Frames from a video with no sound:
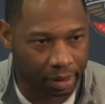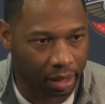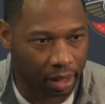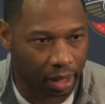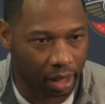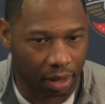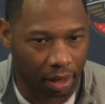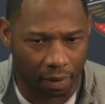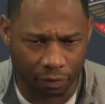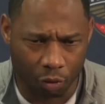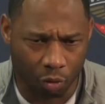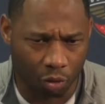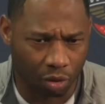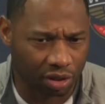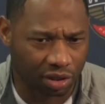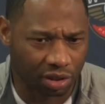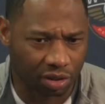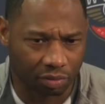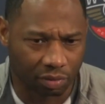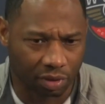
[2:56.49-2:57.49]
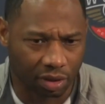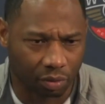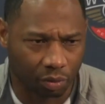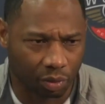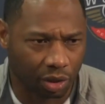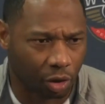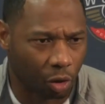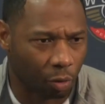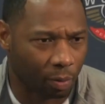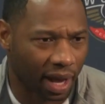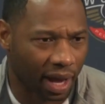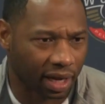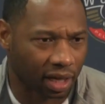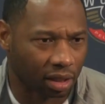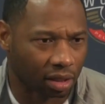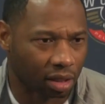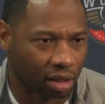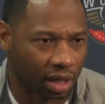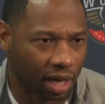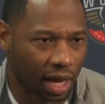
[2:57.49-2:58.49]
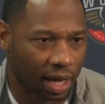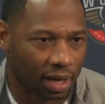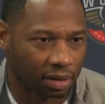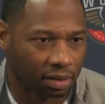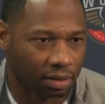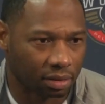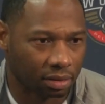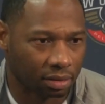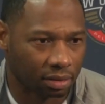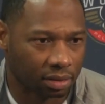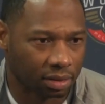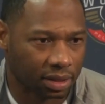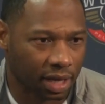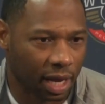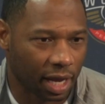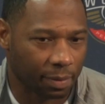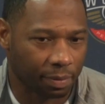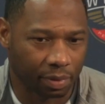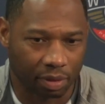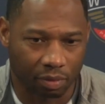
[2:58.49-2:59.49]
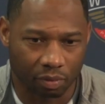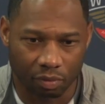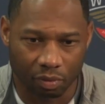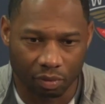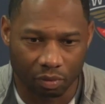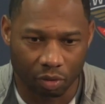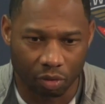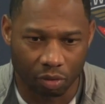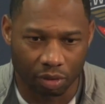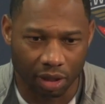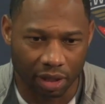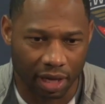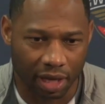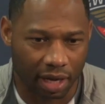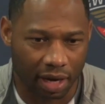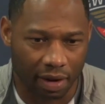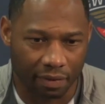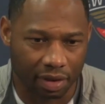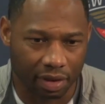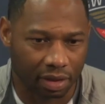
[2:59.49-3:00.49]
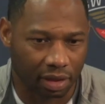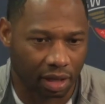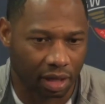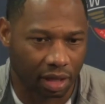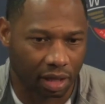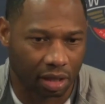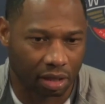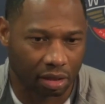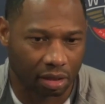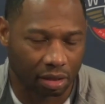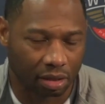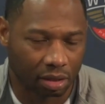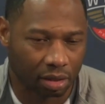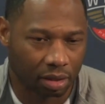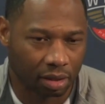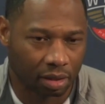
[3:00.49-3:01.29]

Of course, we go back and look at tape, and we'll look at everything and